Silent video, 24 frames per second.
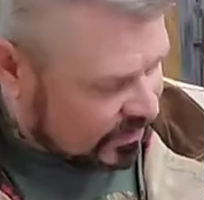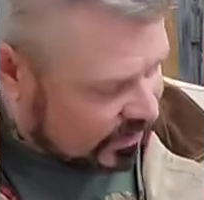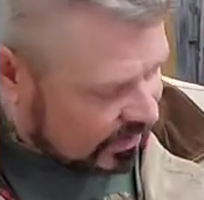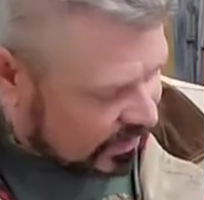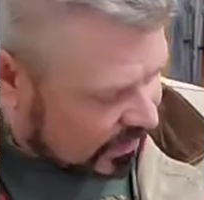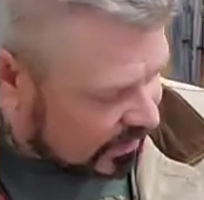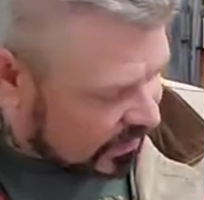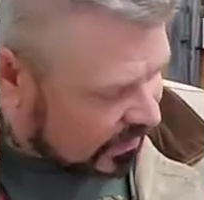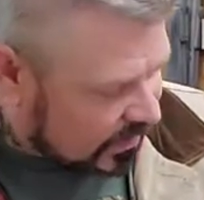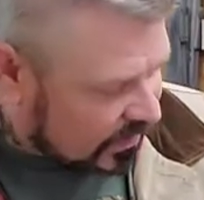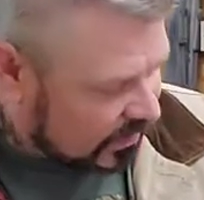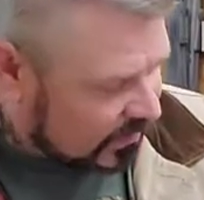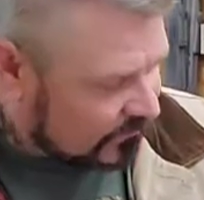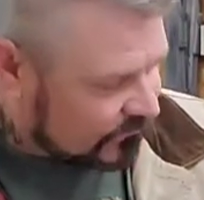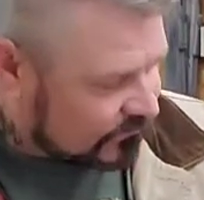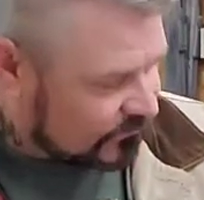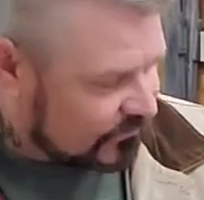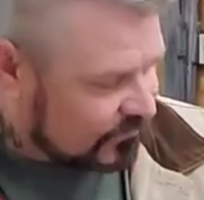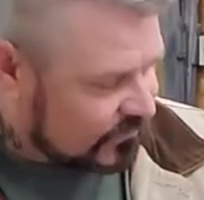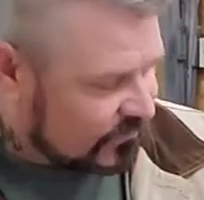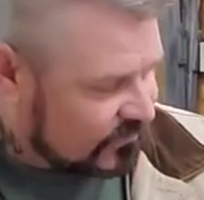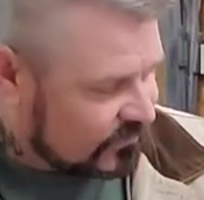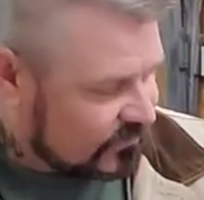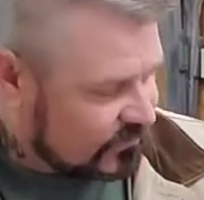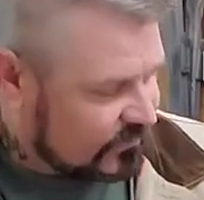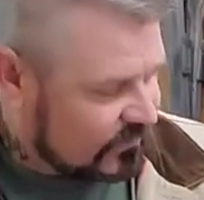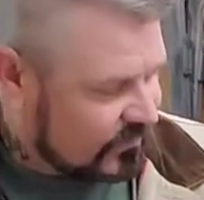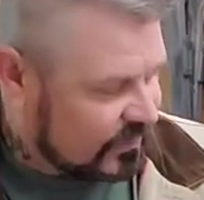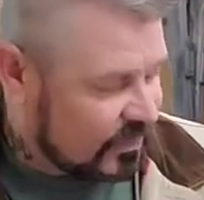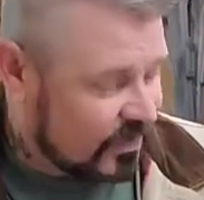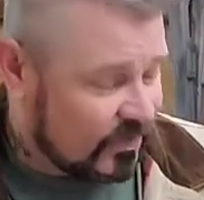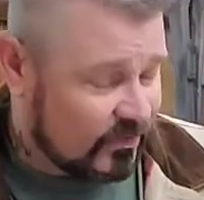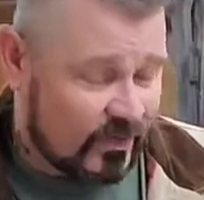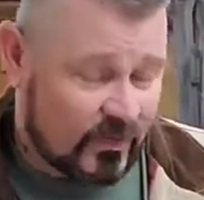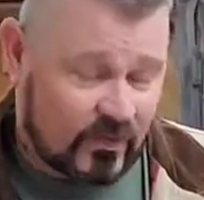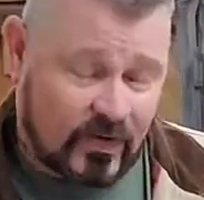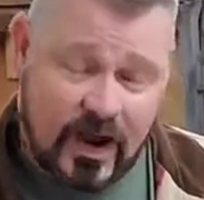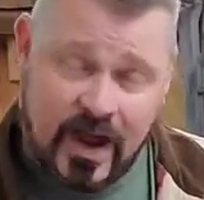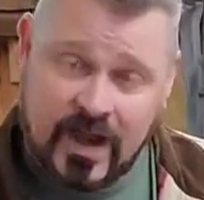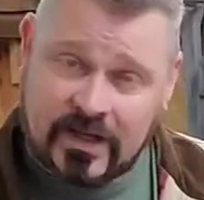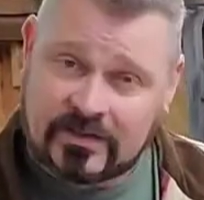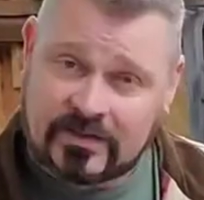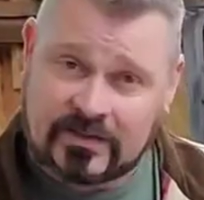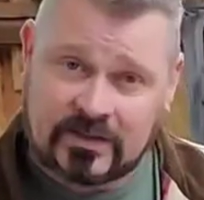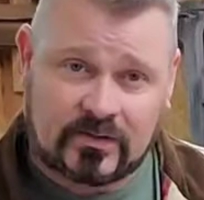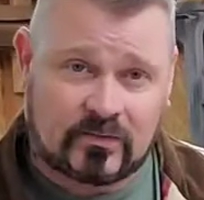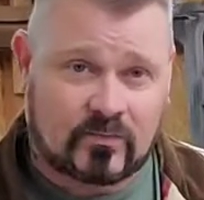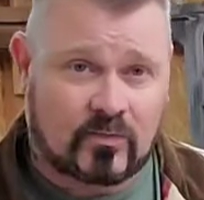They're
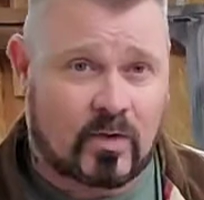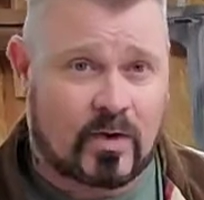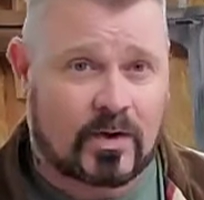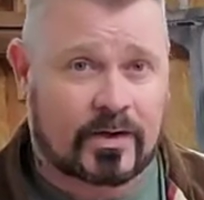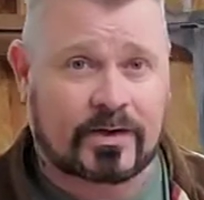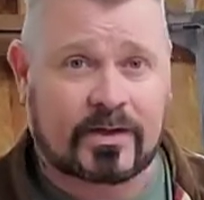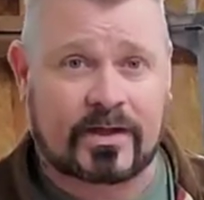actually one